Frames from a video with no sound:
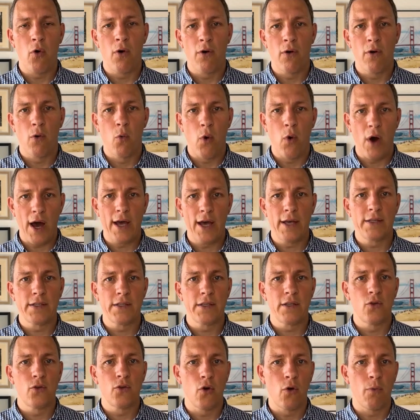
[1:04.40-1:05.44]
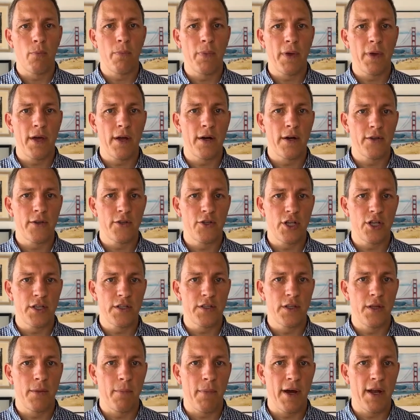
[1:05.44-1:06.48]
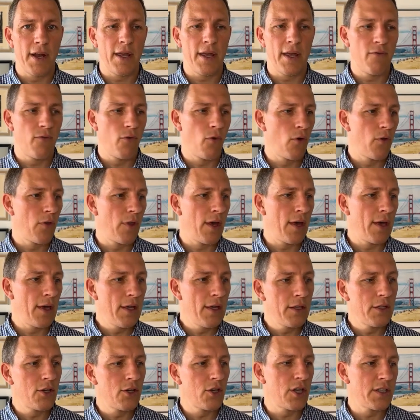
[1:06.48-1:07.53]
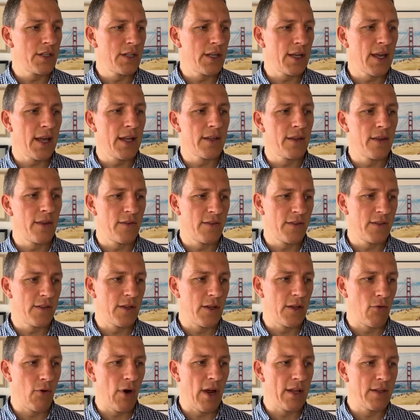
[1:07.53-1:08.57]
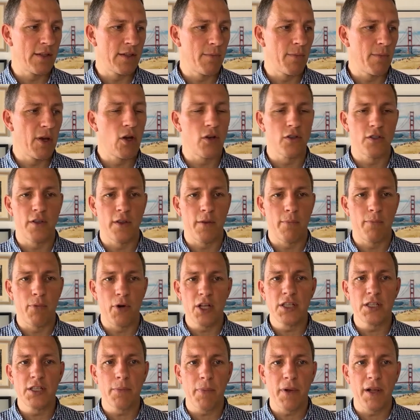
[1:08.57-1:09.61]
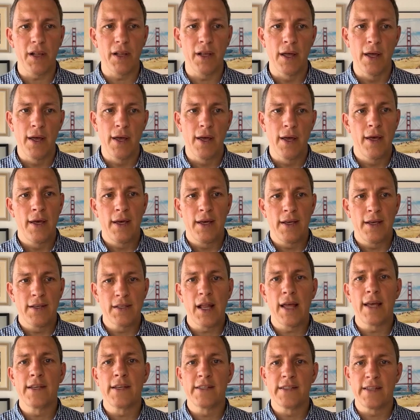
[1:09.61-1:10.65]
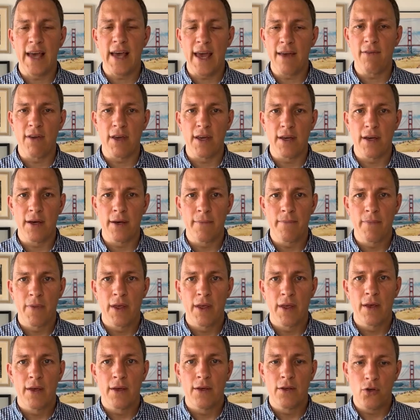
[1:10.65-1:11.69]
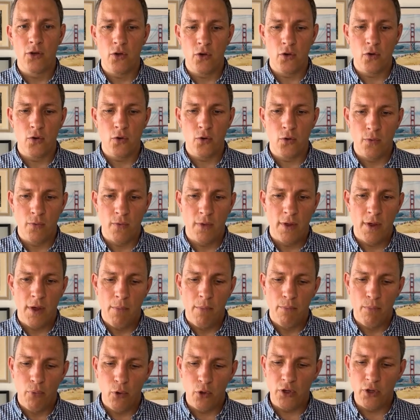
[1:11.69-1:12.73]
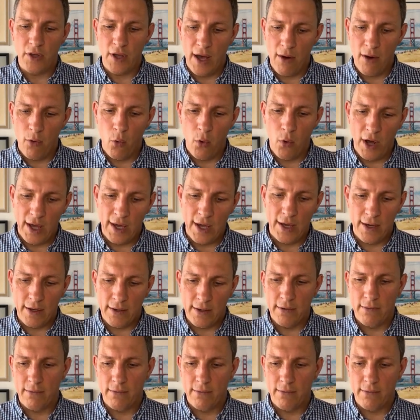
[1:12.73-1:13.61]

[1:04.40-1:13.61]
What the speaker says: wise to compare just the money for the interest against the rent, because the principle is like saving. You put away